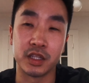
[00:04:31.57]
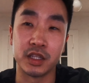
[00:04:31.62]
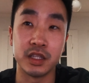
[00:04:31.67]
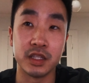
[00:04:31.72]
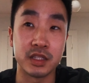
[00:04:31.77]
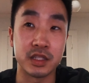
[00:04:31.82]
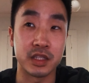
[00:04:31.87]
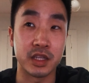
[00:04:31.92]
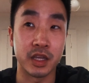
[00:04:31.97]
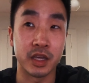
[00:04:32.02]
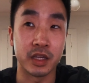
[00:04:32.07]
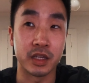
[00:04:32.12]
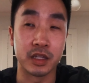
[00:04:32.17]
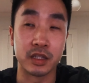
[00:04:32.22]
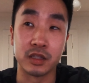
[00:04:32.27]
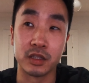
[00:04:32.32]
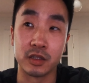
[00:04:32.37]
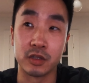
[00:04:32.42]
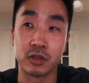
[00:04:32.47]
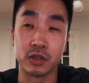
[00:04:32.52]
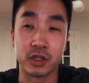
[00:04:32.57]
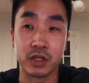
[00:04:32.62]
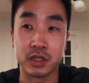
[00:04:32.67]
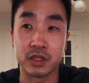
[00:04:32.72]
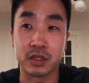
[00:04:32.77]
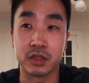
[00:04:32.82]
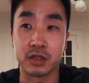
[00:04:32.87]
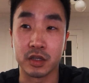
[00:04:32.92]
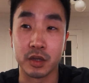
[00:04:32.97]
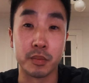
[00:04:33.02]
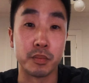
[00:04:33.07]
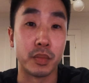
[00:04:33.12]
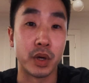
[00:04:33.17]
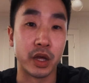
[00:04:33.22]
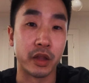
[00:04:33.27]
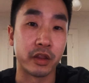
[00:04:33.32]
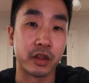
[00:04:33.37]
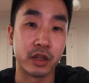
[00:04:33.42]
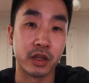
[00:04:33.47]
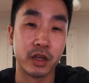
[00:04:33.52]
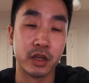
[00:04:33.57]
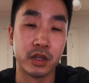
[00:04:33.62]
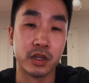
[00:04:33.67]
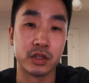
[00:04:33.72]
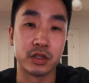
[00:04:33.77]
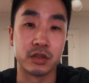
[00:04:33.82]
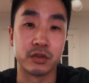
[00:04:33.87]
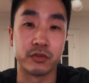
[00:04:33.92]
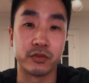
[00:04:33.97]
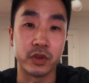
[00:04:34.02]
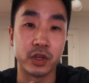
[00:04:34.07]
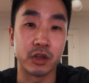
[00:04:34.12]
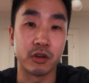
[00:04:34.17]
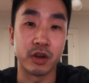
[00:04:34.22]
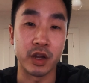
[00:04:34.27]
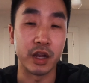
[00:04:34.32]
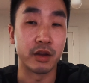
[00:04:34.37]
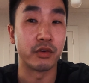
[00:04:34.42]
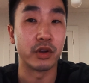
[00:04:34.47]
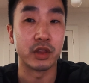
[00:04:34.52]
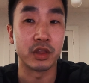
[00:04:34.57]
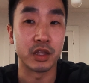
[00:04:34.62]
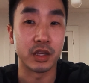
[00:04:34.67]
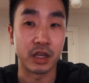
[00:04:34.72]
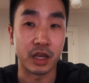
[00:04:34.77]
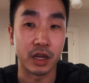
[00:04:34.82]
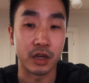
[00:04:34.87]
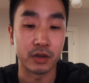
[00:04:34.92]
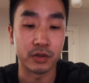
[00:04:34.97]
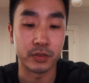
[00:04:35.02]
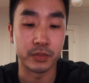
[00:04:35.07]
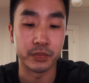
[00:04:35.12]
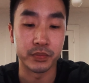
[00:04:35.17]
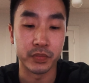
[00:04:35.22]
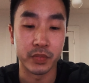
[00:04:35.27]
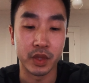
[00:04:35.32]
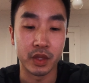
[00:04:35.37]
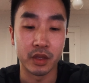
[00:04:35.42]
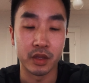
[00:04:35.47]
He said it literally took a month to figure everything out